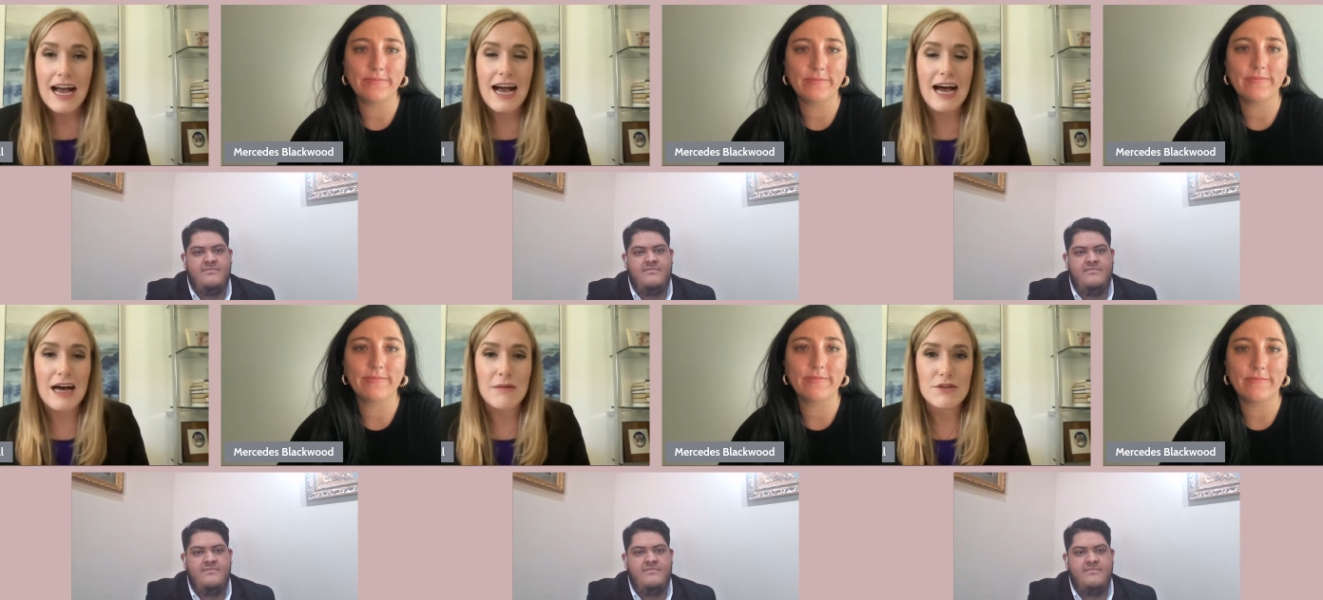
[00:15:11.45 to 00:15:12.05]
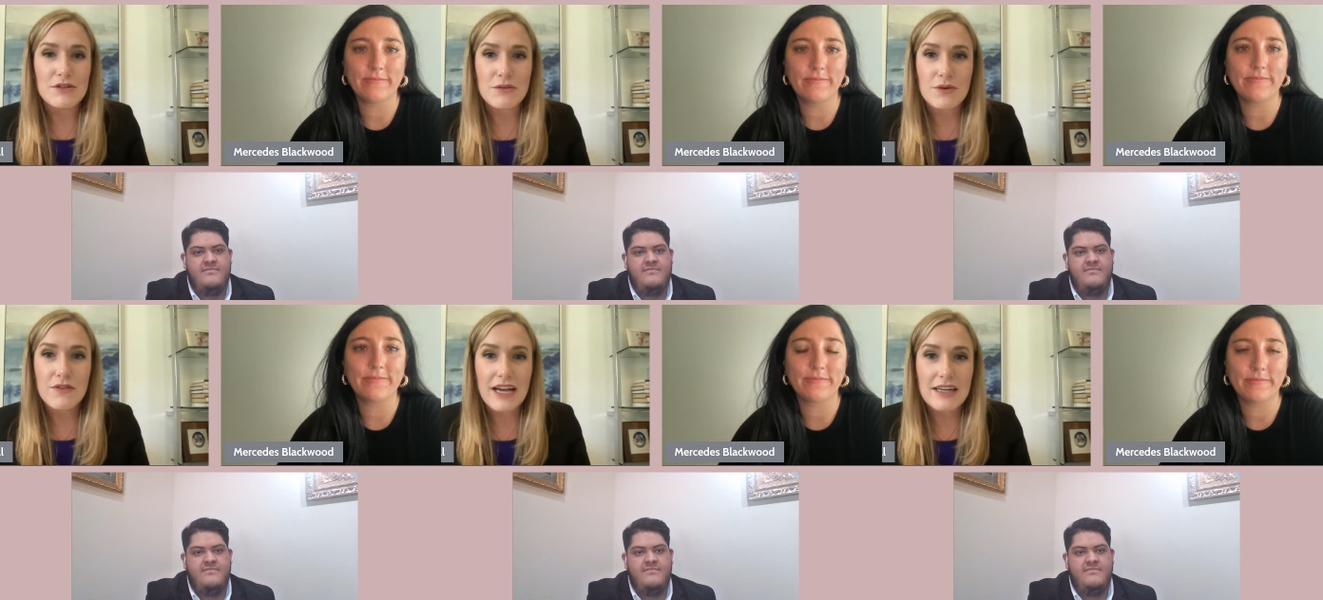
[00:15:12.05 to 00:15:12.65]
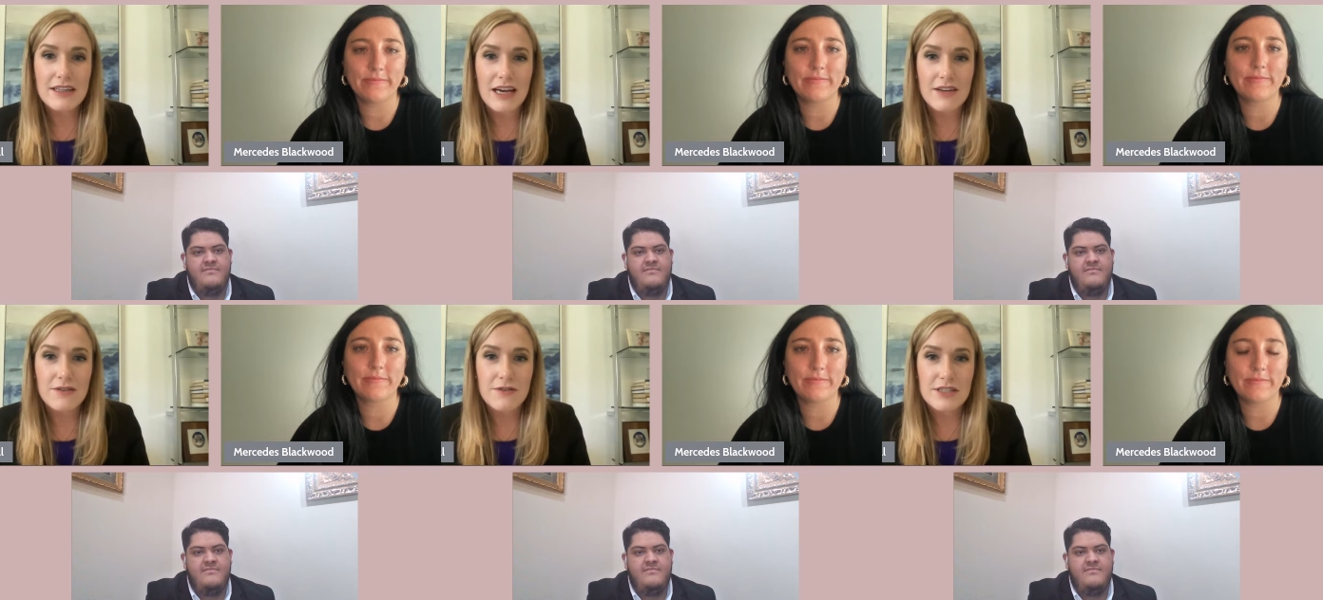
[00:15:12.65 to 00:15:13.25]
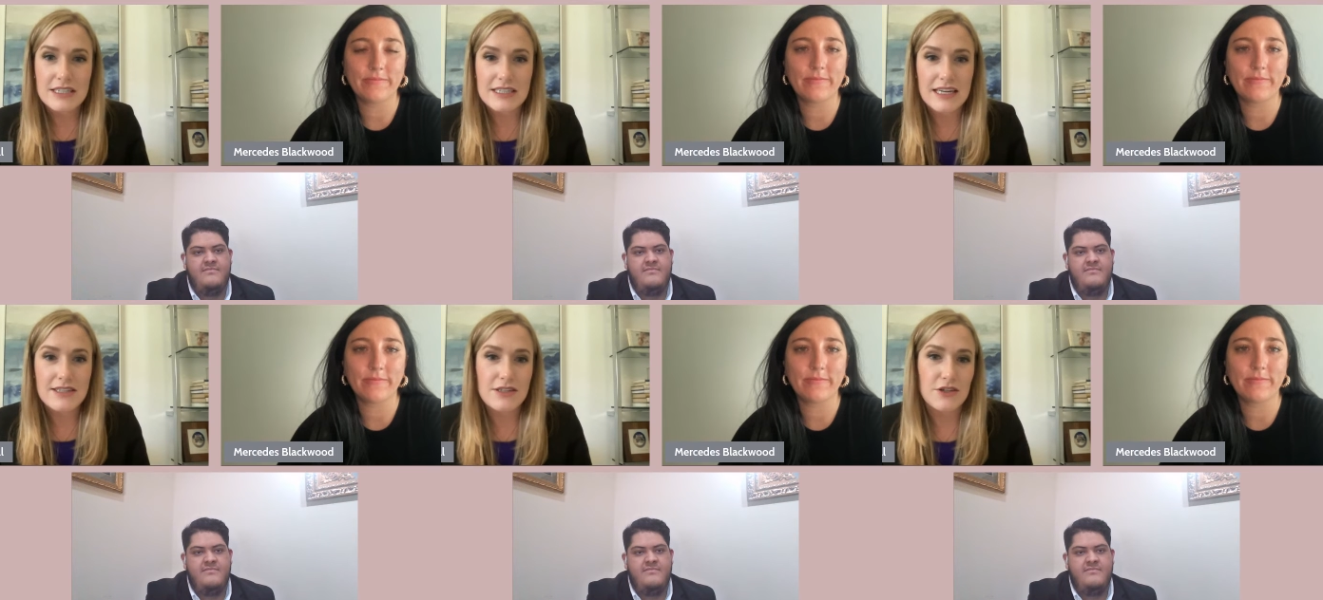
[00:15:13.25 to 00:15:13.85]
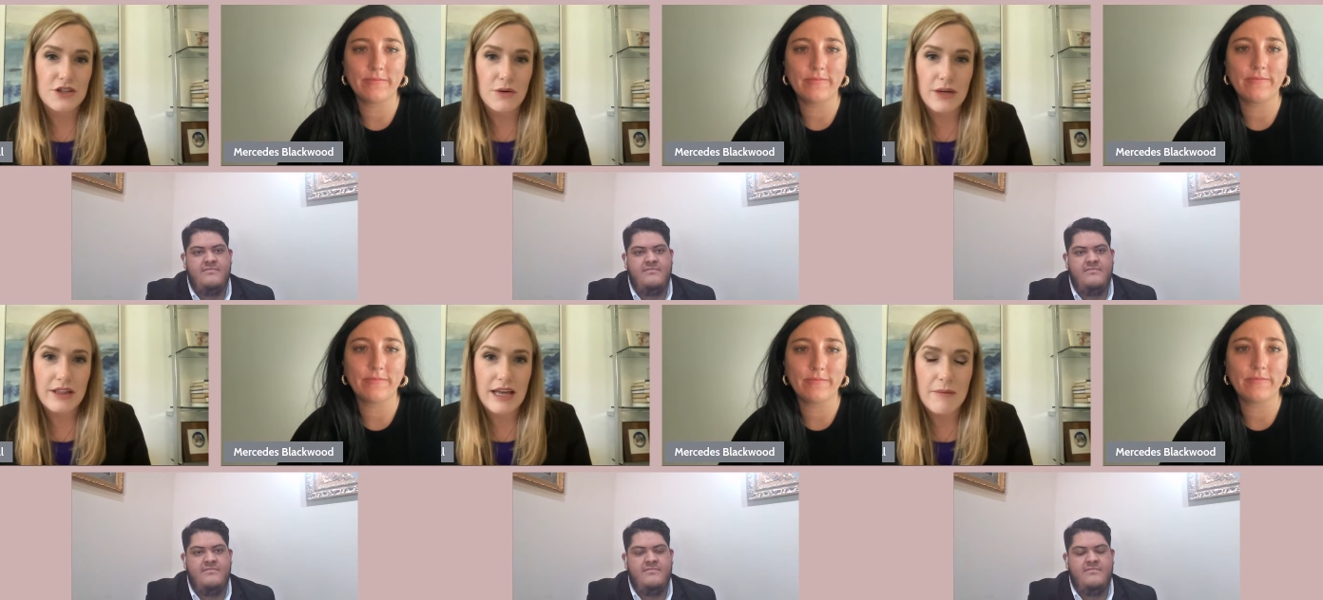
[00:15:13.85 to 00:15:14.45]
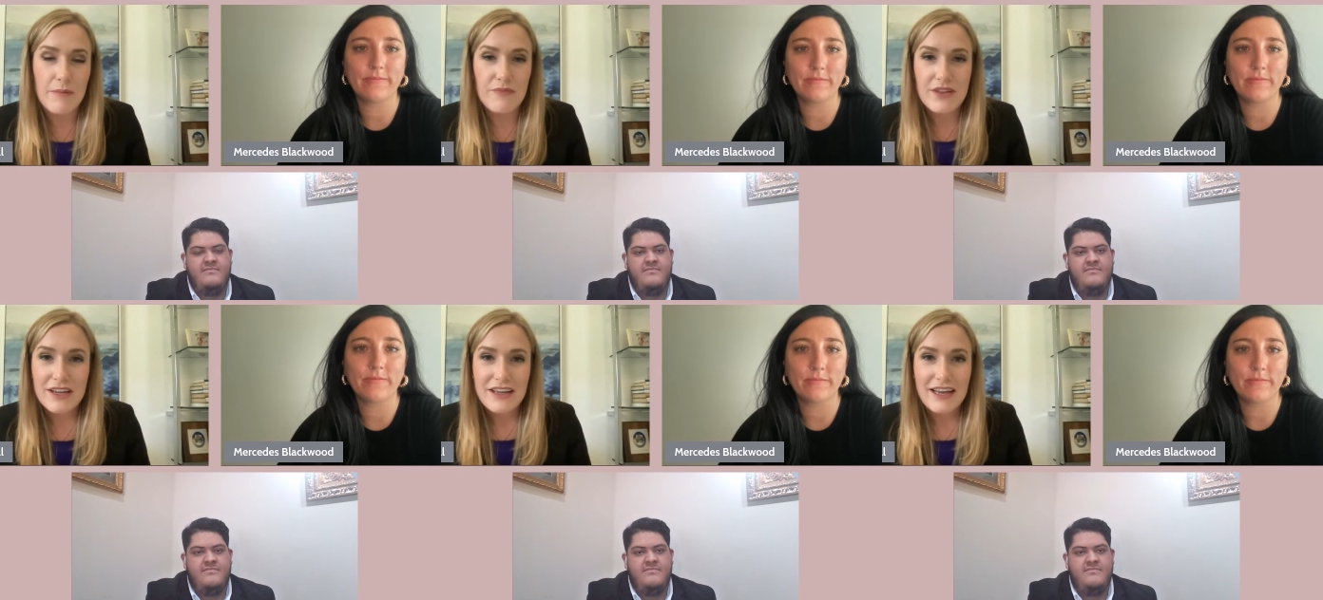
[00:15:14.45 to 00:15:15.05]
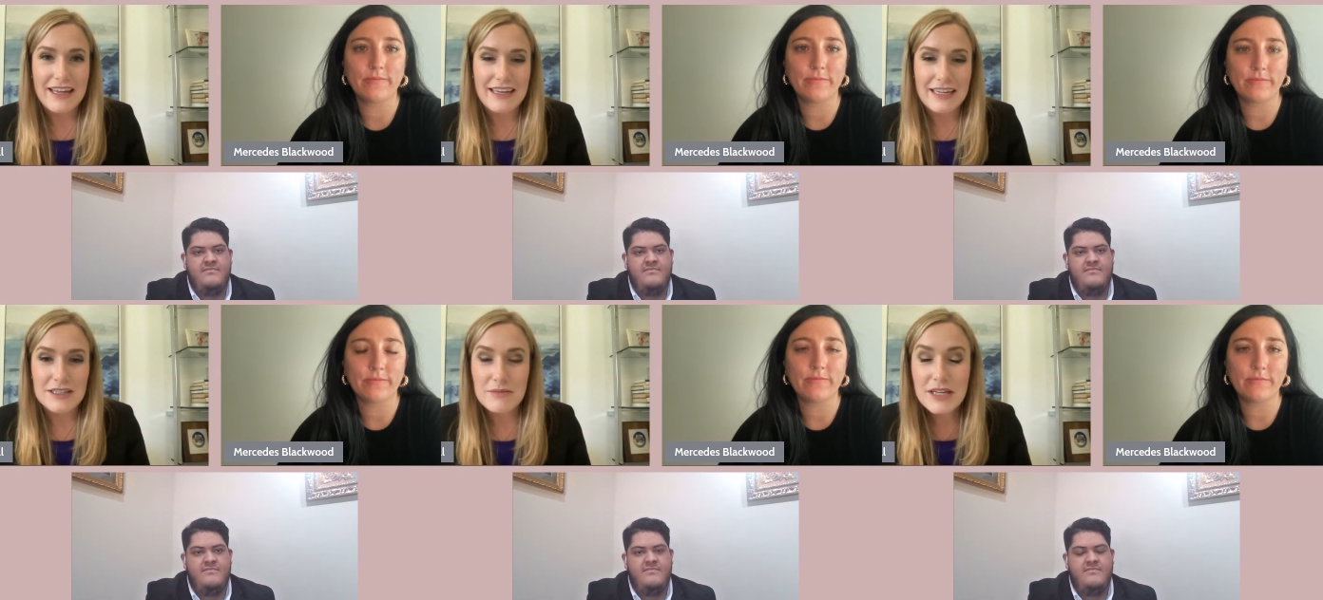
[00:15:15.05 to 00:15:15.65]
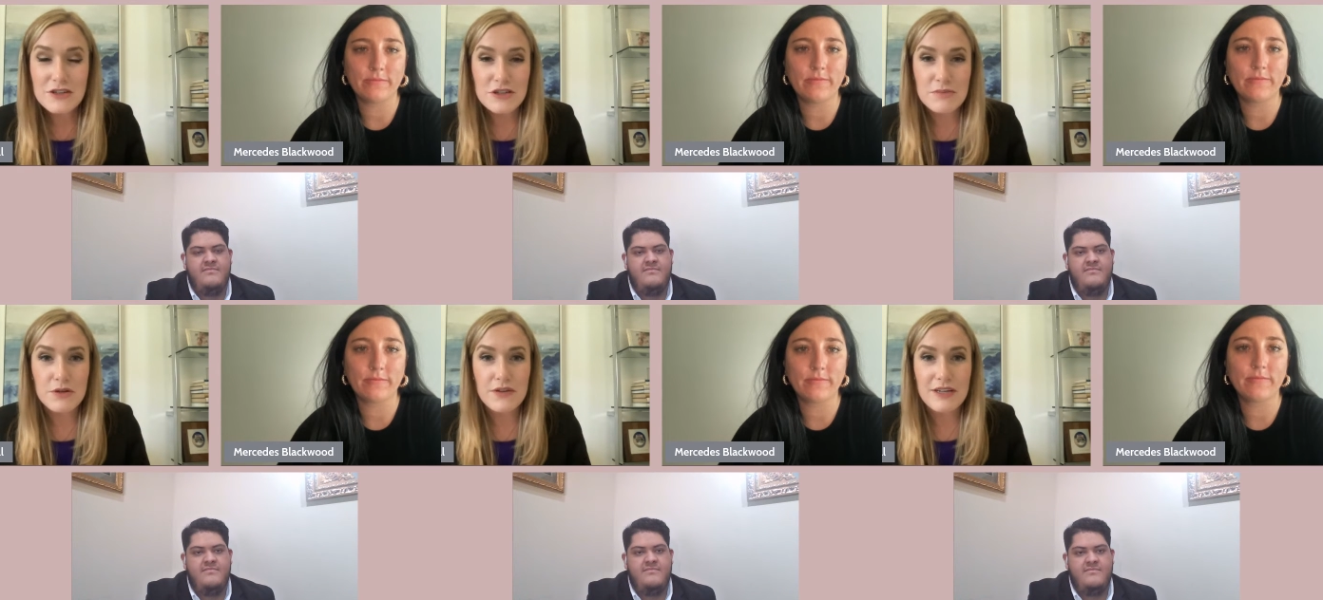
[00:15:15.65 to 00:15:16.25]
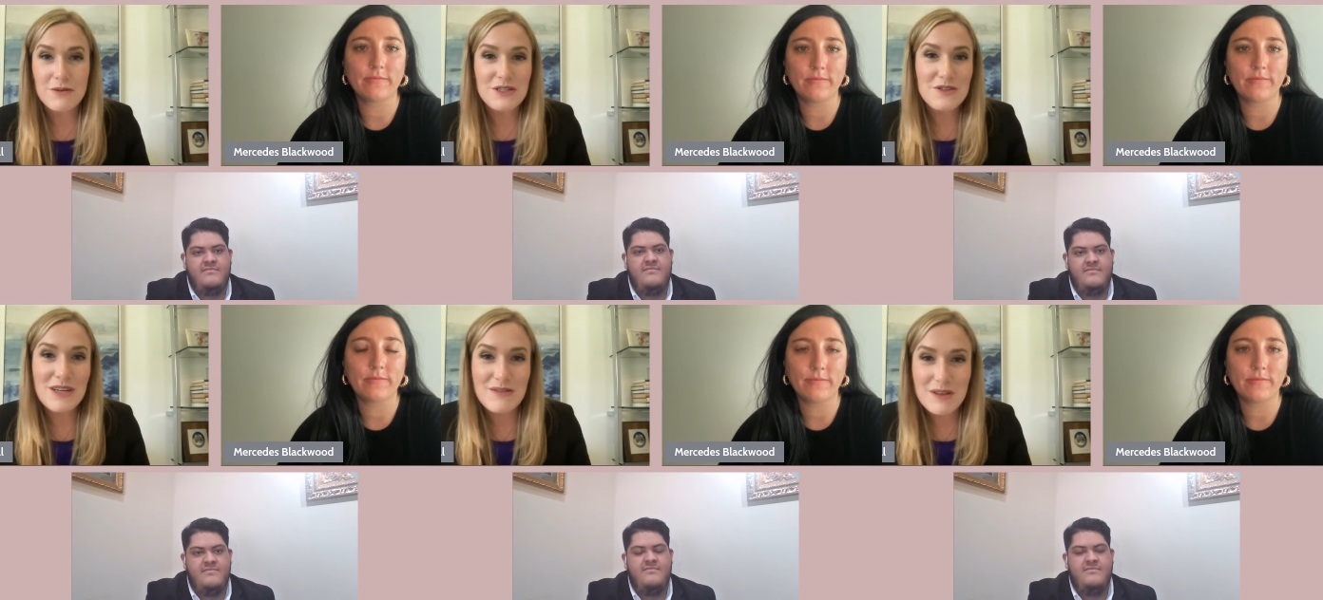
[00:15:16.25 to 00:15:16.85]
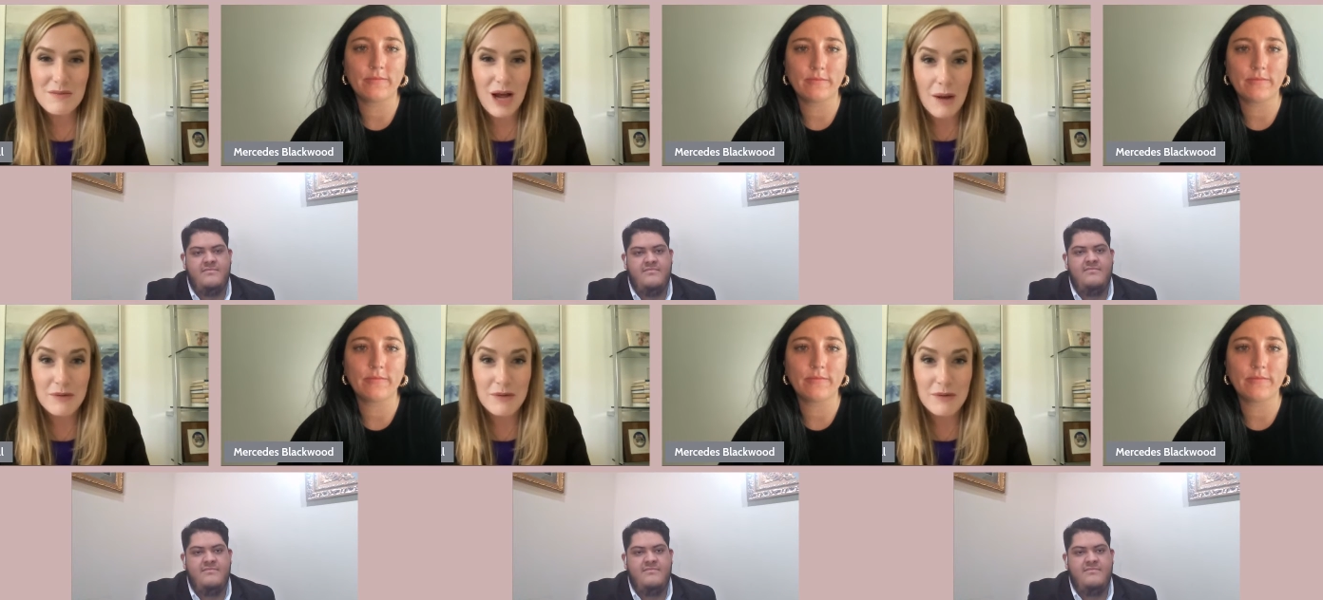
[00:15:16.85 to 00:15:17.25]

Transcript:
Speaker 1: Um, so we've had a lot of success in showing them. And, and to me, it's just proven once you give them the